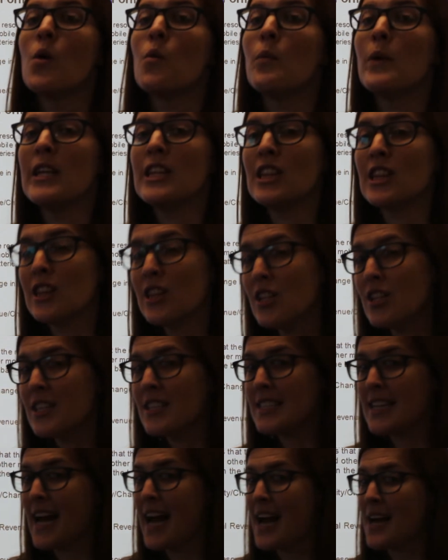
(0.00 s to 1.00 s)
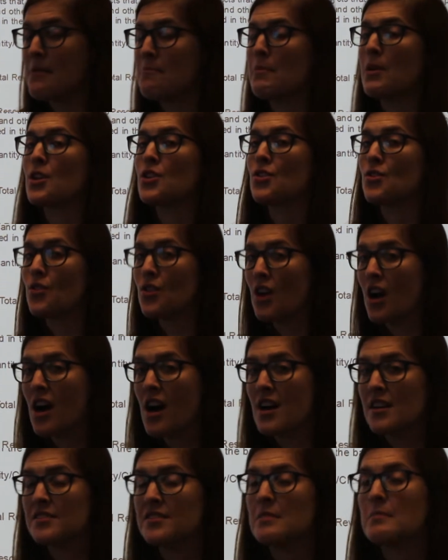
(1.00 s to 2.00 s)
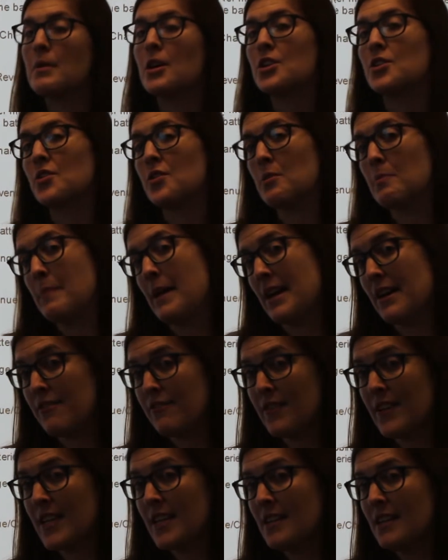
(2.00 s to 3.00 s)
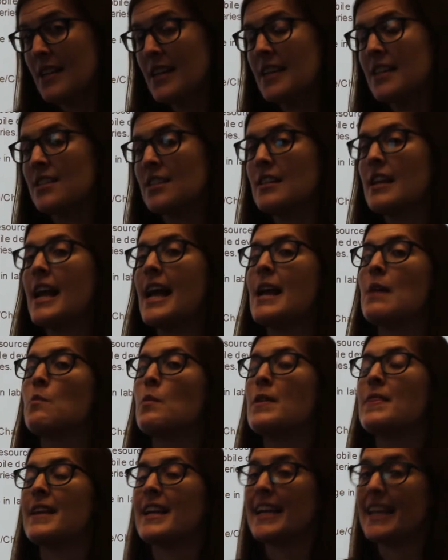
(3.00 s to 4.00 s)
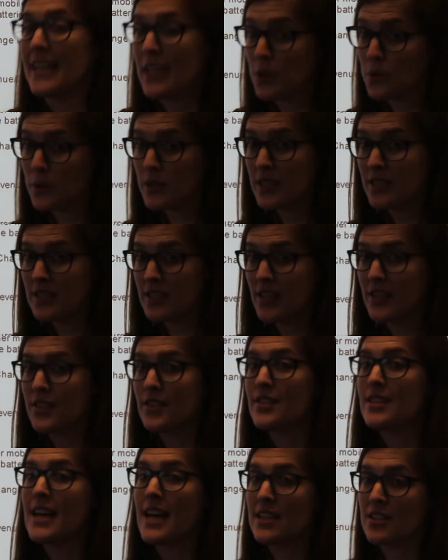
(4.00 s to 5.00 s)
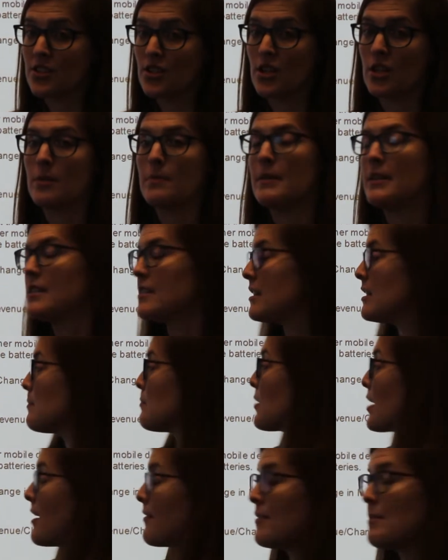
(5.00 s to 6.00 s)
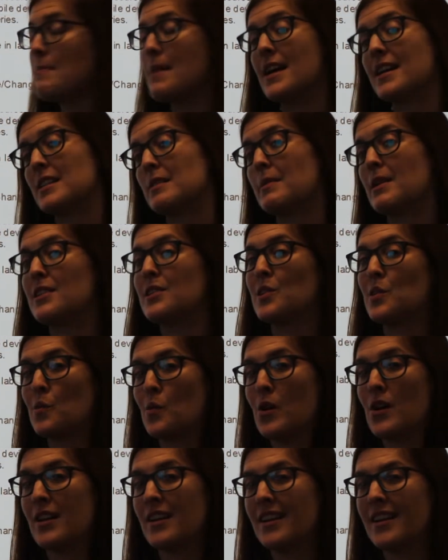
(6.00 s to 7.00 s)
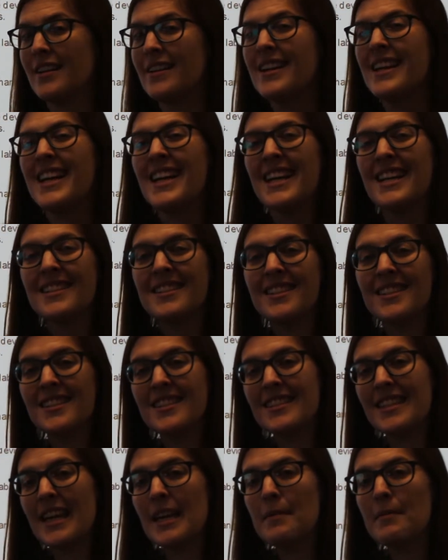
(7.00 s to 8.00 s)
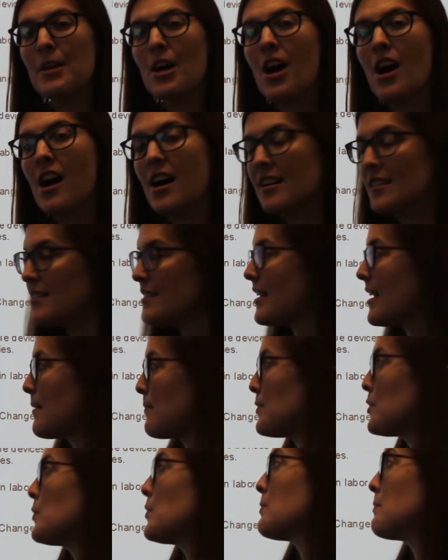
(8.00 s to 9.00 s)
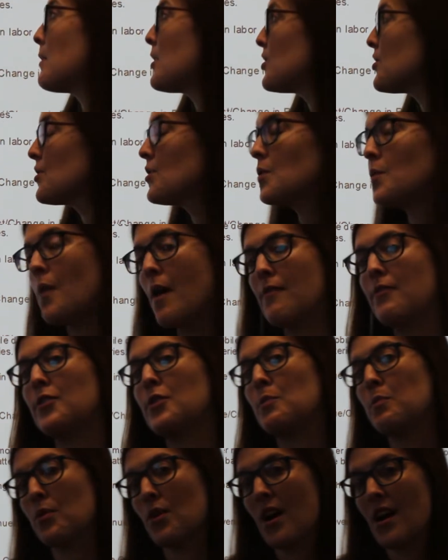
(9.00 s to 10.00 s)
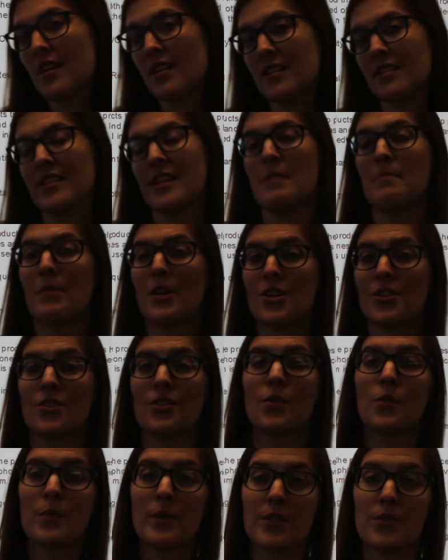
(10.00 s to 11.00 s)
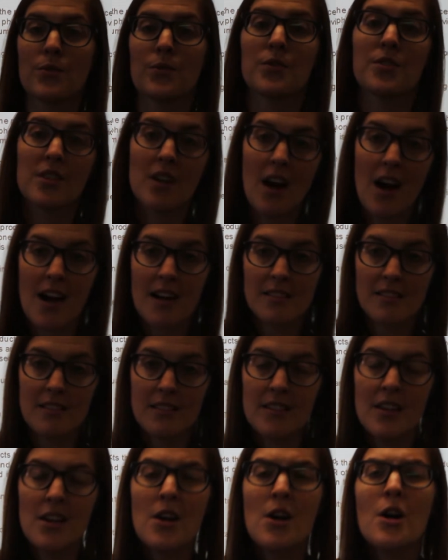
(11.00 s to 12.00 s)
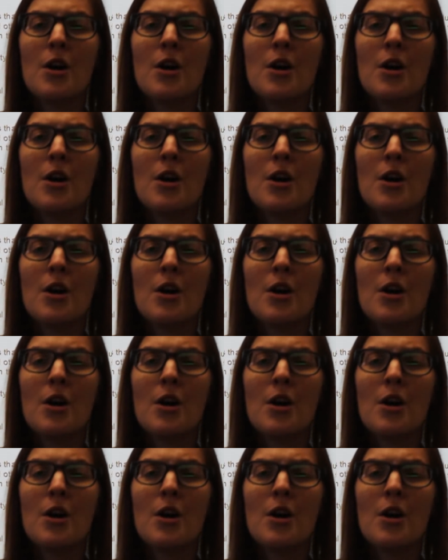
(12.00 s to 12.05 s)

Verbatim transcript: we looked at marginal cost and marginal benefit and when they equaled each other, that determined the profit maximizing quantity. It's the same concept with marginal revenue product and marginal resource cost.